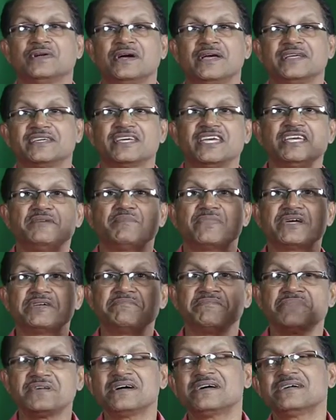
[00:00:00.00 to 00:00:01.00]
I came by
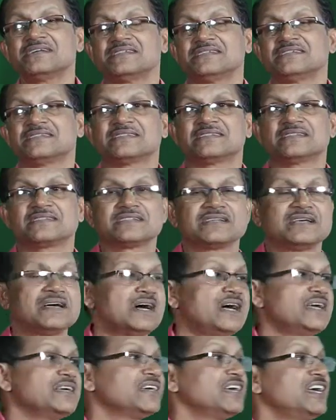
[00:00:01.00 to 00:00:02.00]
bus,
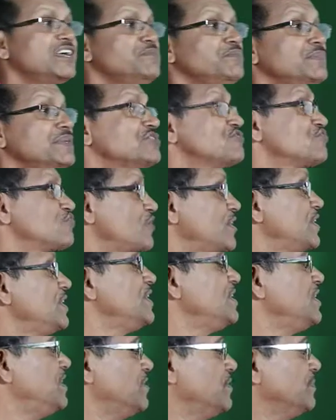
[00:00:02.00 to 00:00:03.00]
I came by
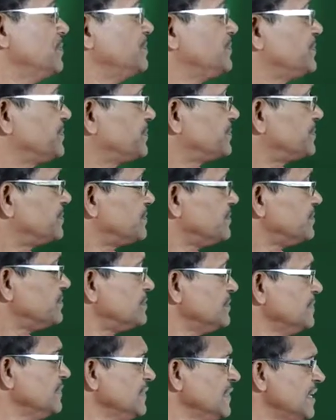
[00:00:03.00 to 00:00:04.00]
train.
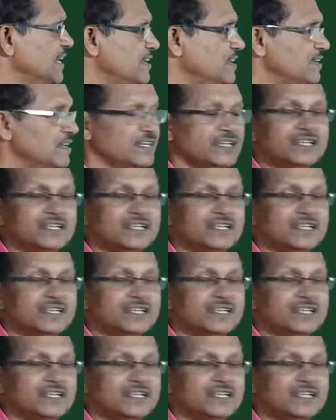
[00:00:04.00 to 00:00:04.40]
Then,